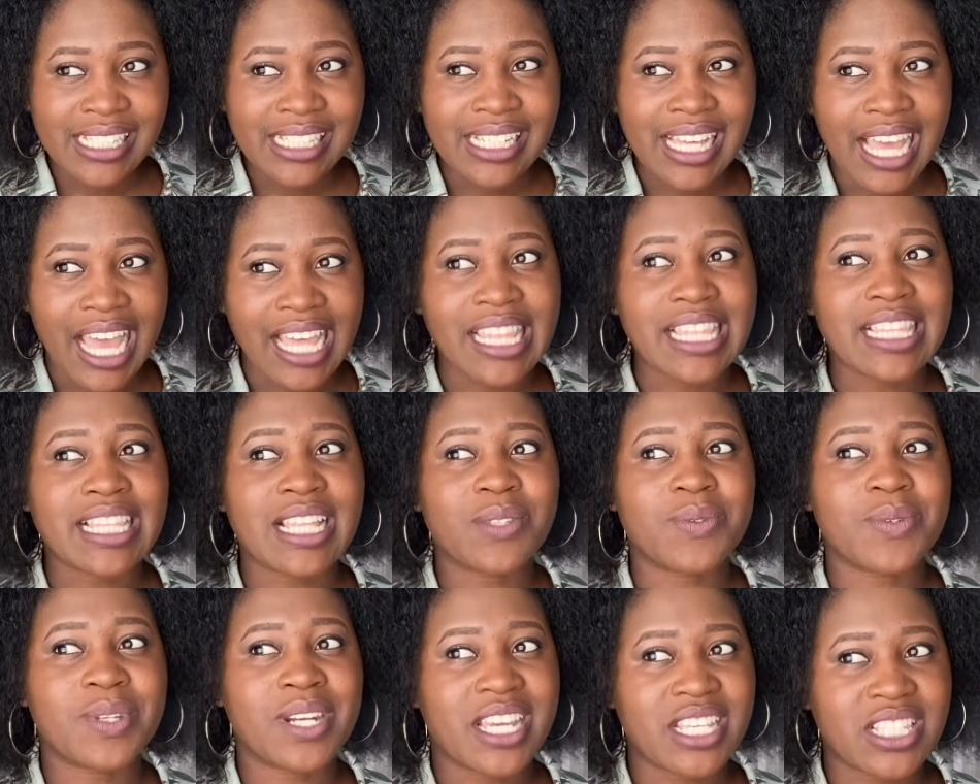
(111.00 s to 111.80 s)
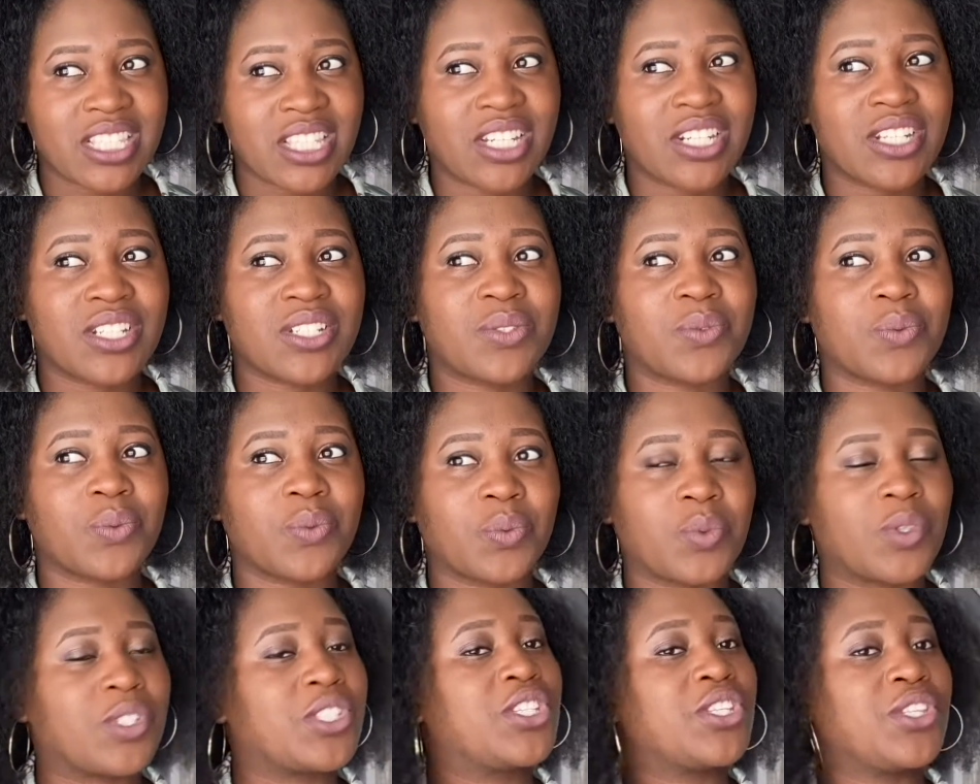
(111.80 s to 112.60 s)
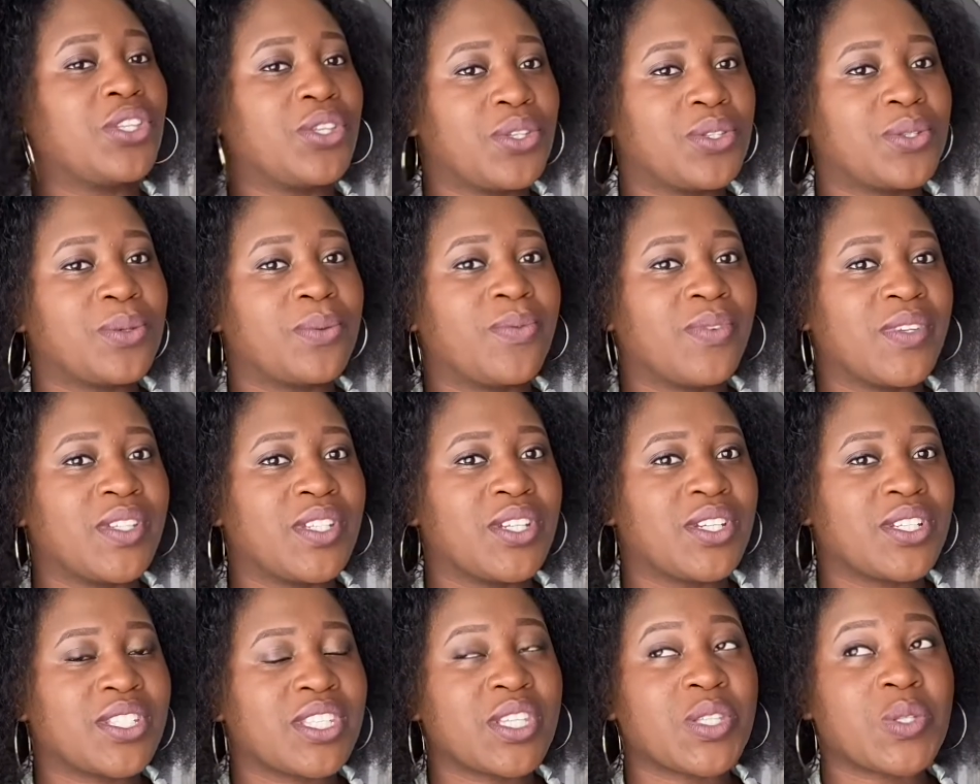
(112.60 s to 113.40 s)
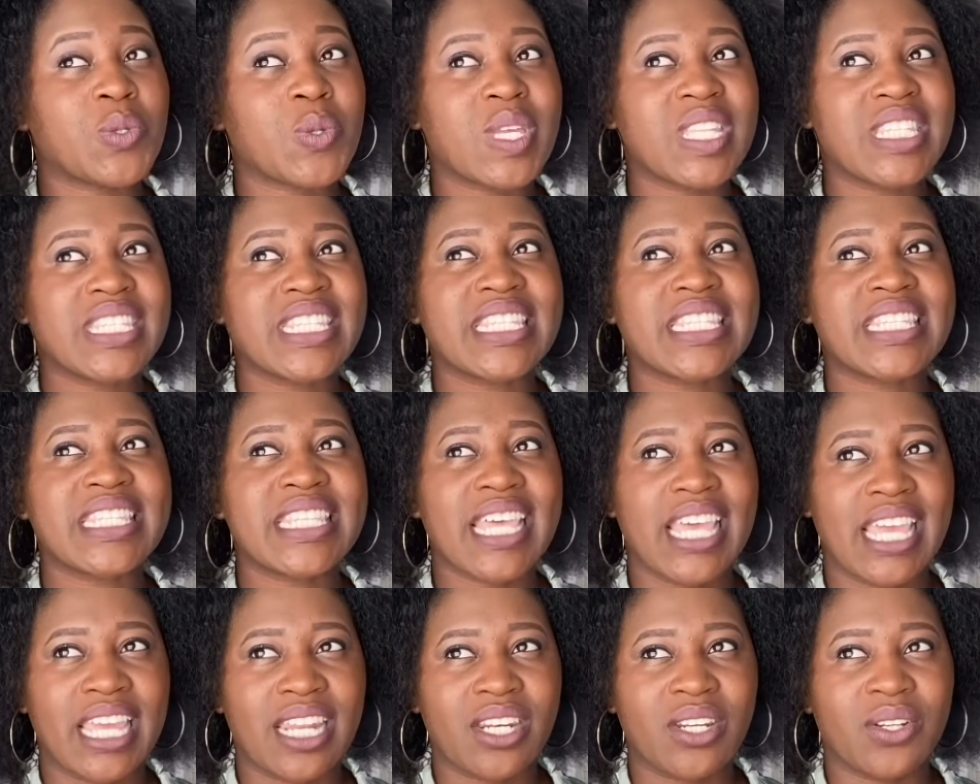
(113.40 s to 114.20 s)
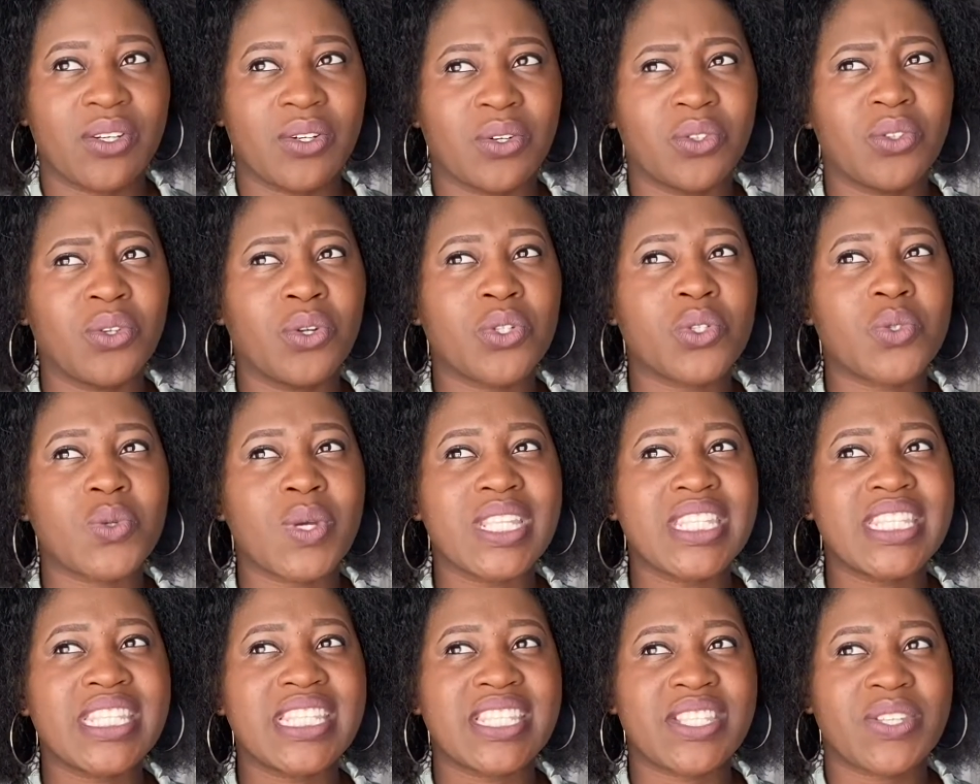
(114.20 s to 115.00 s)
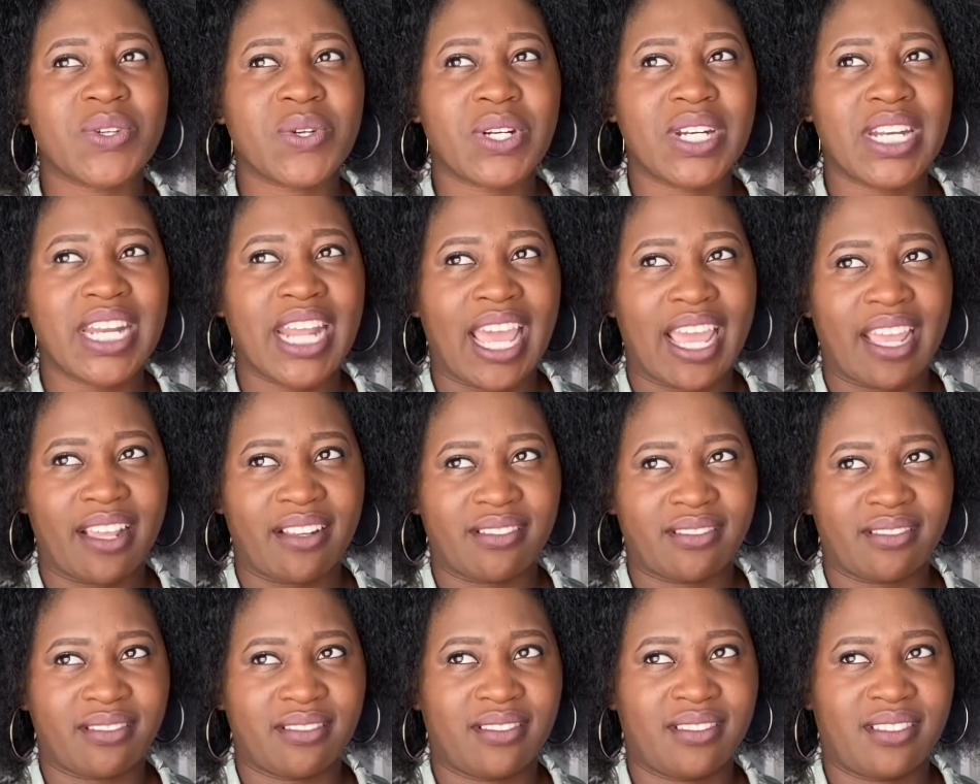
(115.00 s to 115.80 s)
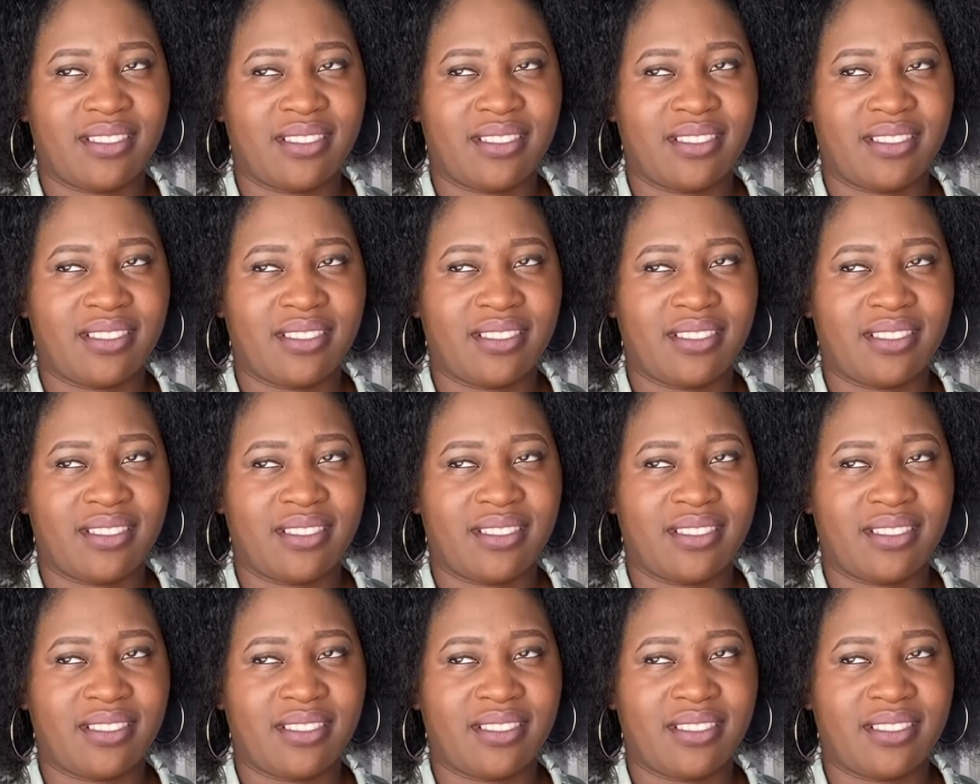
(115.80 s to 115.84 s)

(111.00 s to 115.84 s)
I think that's when I started watching YouTube videos, in 2009.